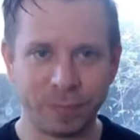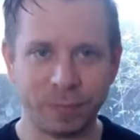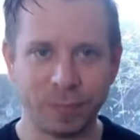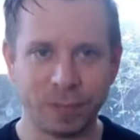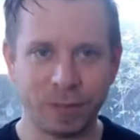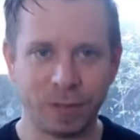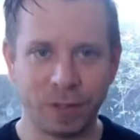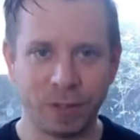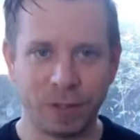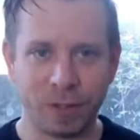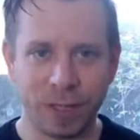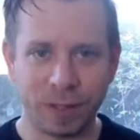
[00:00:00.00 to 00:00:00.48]

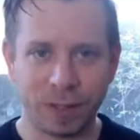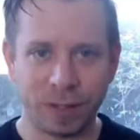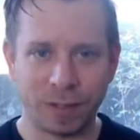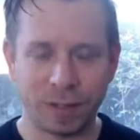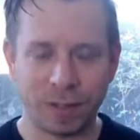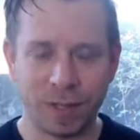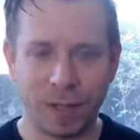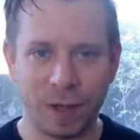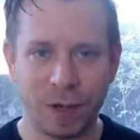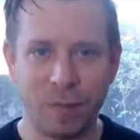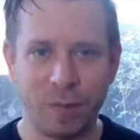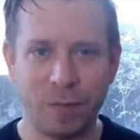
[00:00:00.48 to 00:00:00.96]
So
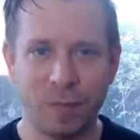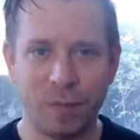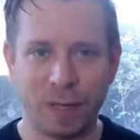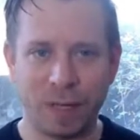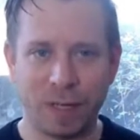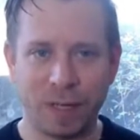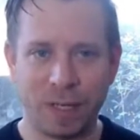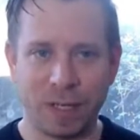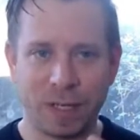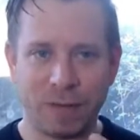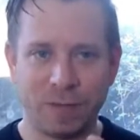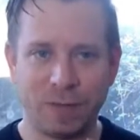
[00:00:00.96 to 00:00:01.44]
that's
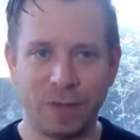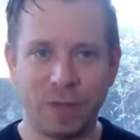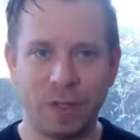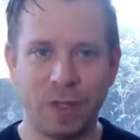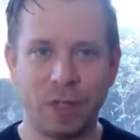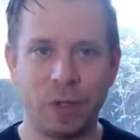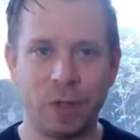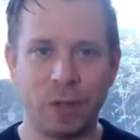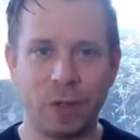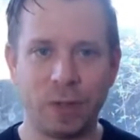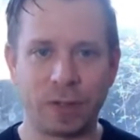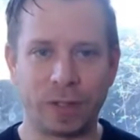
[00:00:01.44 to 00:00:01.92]
hopefully
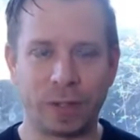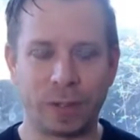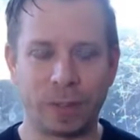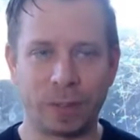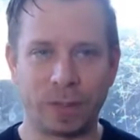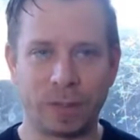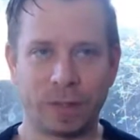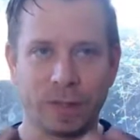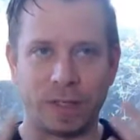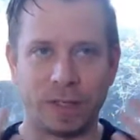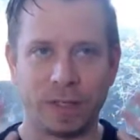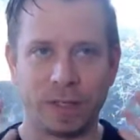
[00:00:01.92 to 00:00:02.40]
giving you
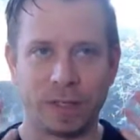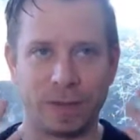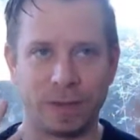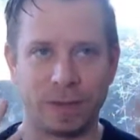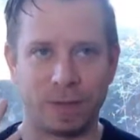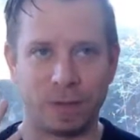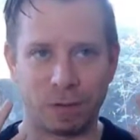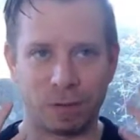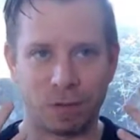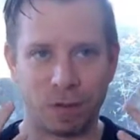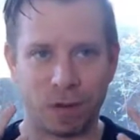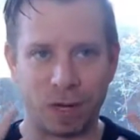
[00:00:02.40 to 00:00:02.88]
some sense
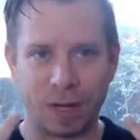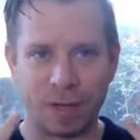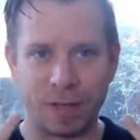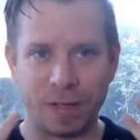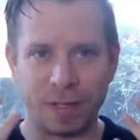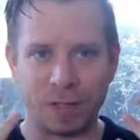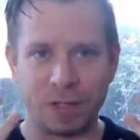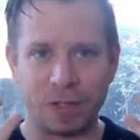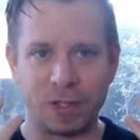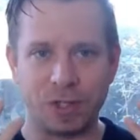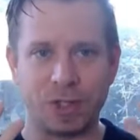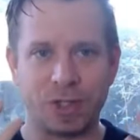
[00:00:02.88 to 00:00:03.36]
of the
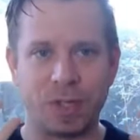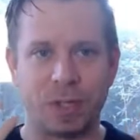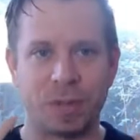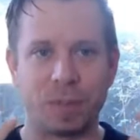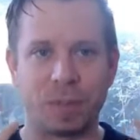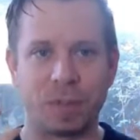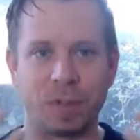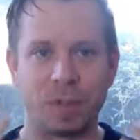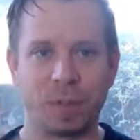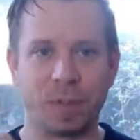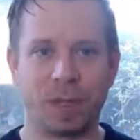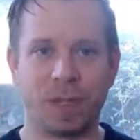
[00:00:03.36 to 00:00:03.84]

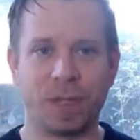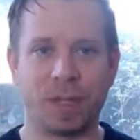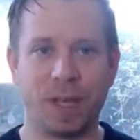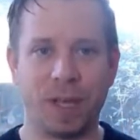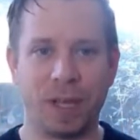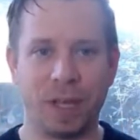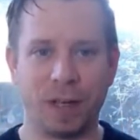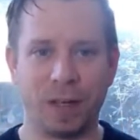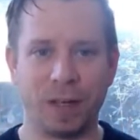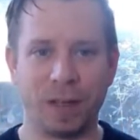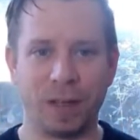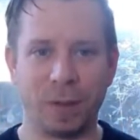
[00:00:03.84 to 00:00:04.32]
relationship between the
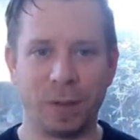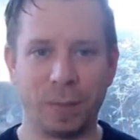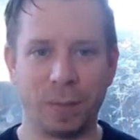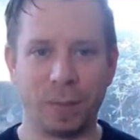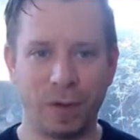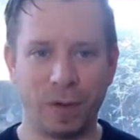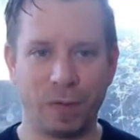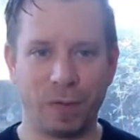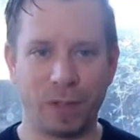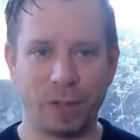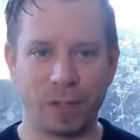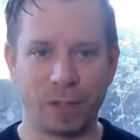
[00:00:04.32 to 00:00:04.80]
head and the
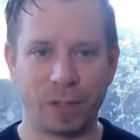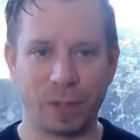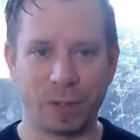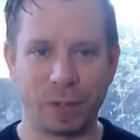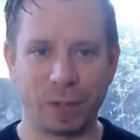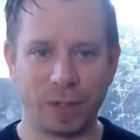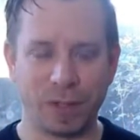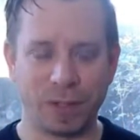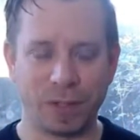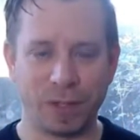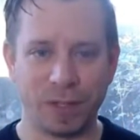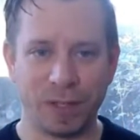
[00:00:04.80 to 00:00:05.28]
pelvis,
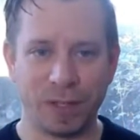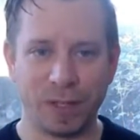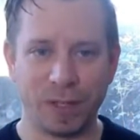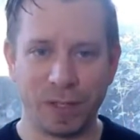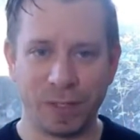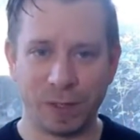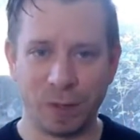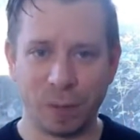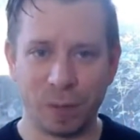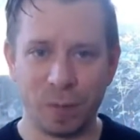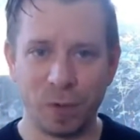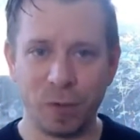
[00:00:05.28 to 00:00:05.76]
or the
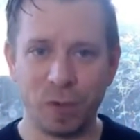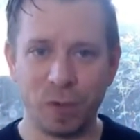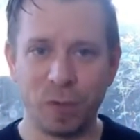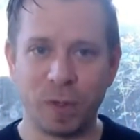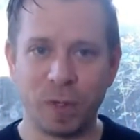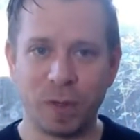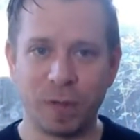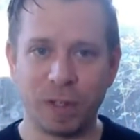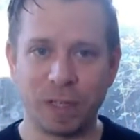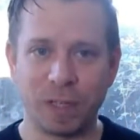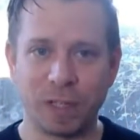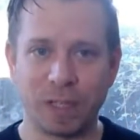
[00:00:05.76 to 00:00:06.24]

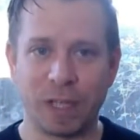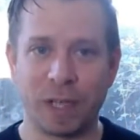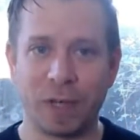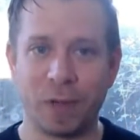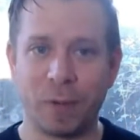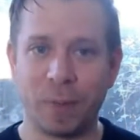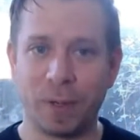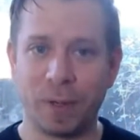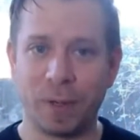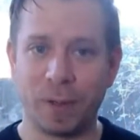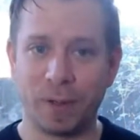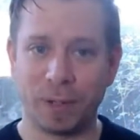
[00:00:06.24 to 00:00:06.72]
movement of the
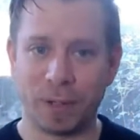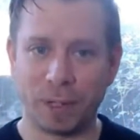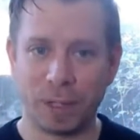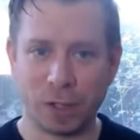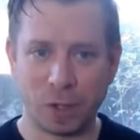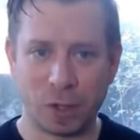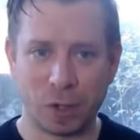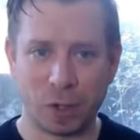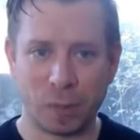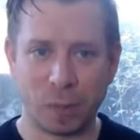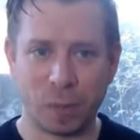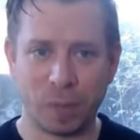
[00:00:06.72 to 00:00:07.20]
tailbone and the
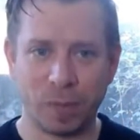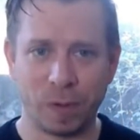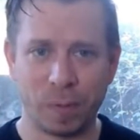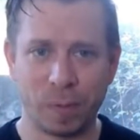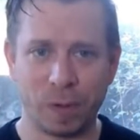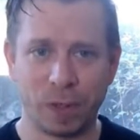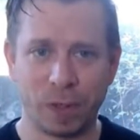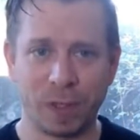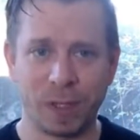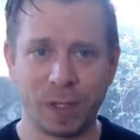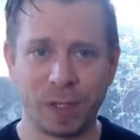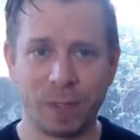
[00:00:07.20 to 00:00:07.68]
top of the
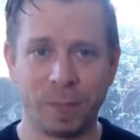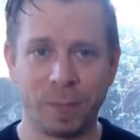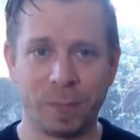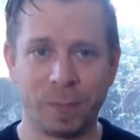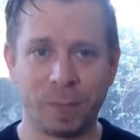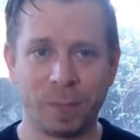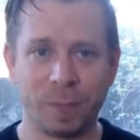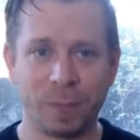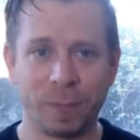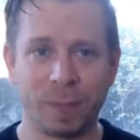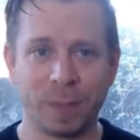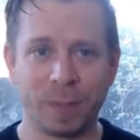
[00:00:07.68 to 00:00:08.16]
body.
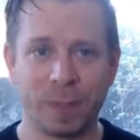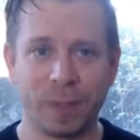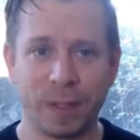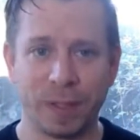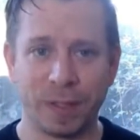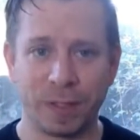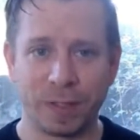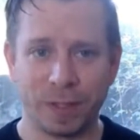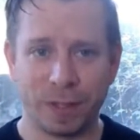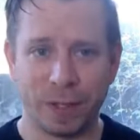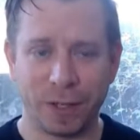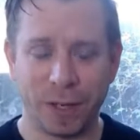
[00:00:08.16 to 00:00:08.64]

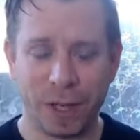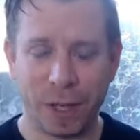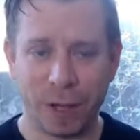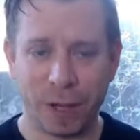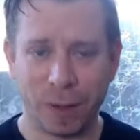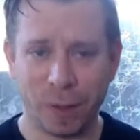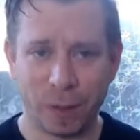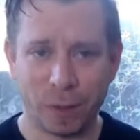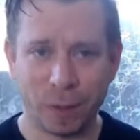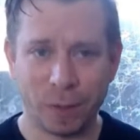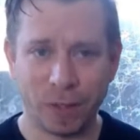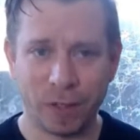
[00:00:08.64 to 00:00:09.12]
So
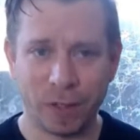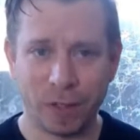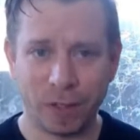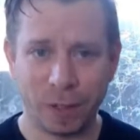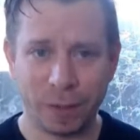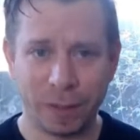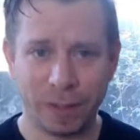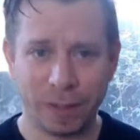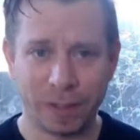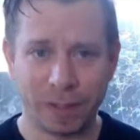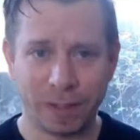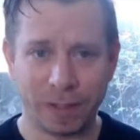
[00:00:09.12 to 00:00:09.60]
now what I want to
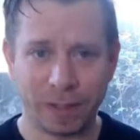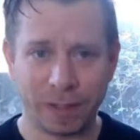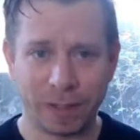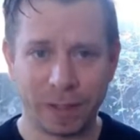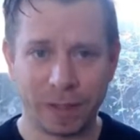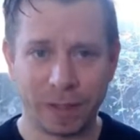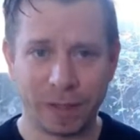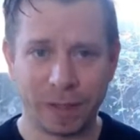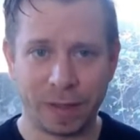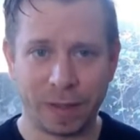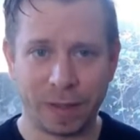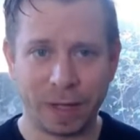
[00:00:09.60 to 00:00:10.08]
do is
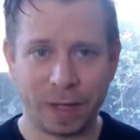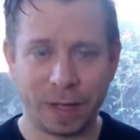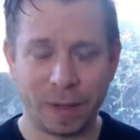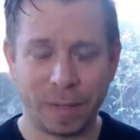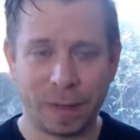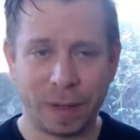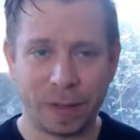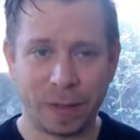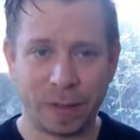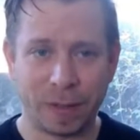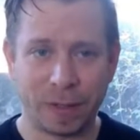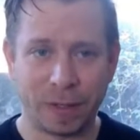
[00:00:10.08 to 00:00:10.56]
think
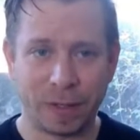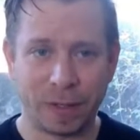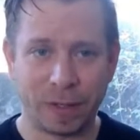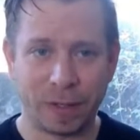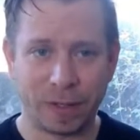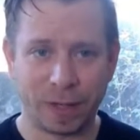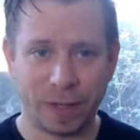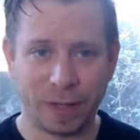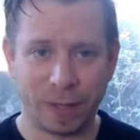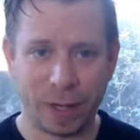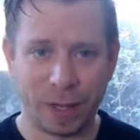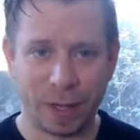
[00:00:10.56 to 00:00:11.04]
about
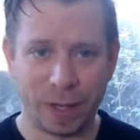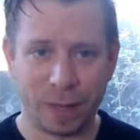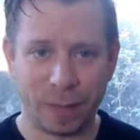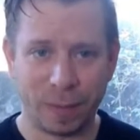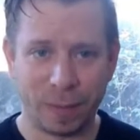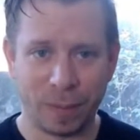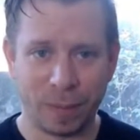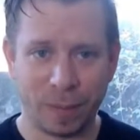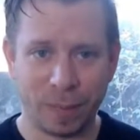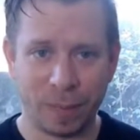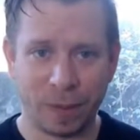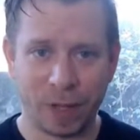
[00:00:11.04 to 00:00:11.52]
the
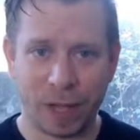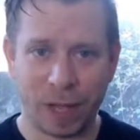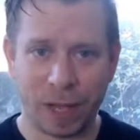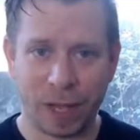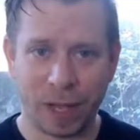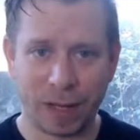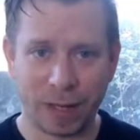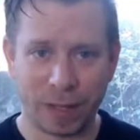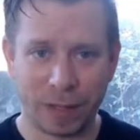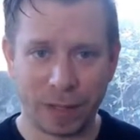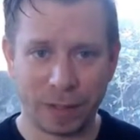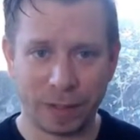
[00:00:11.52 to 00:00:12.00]

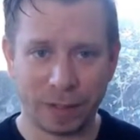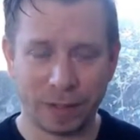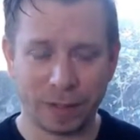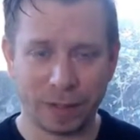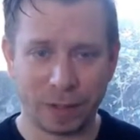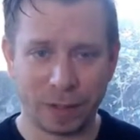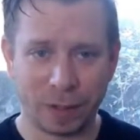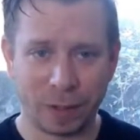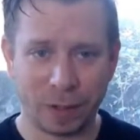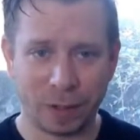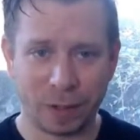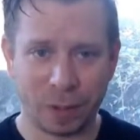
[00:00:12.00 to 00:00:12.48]

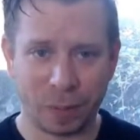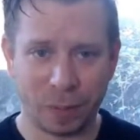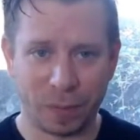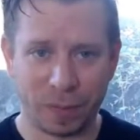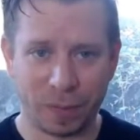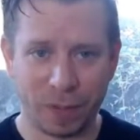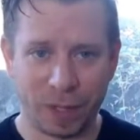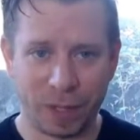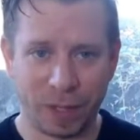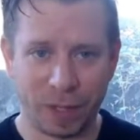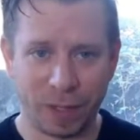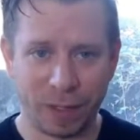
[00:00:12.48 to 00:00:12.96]
atlas at the top
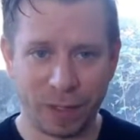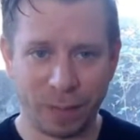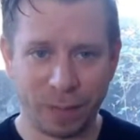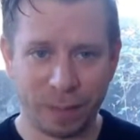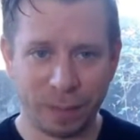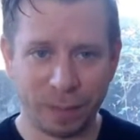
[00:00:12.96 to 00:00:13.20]
of the head.